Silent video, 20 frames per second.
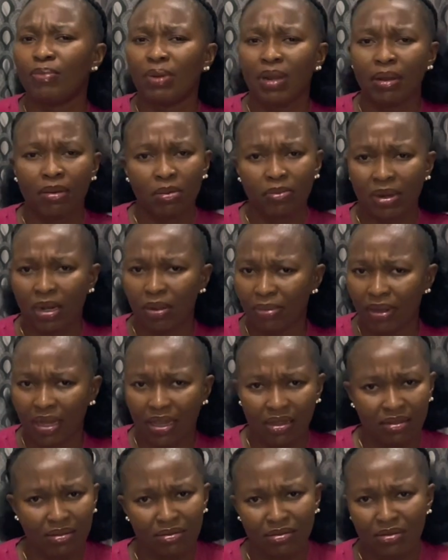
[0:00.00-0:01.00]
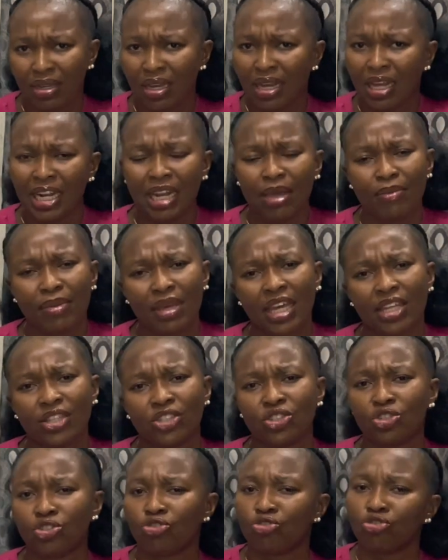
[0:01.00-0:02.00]
the blah blah blah blah. Let me
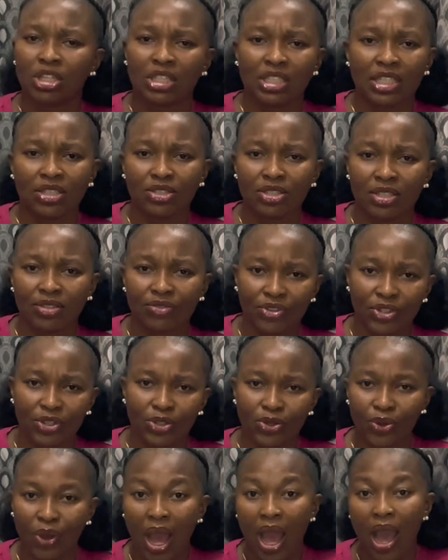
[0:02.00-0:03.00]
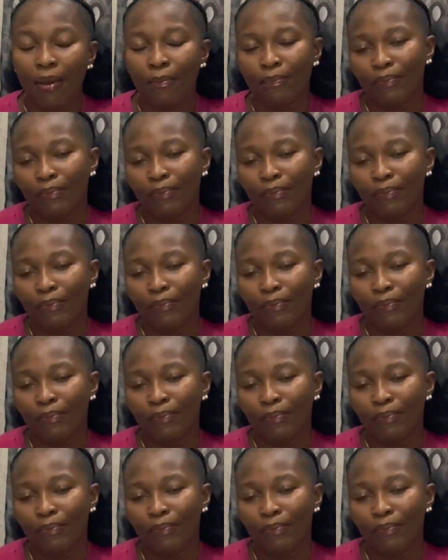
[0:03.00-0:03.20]
get straight into the video.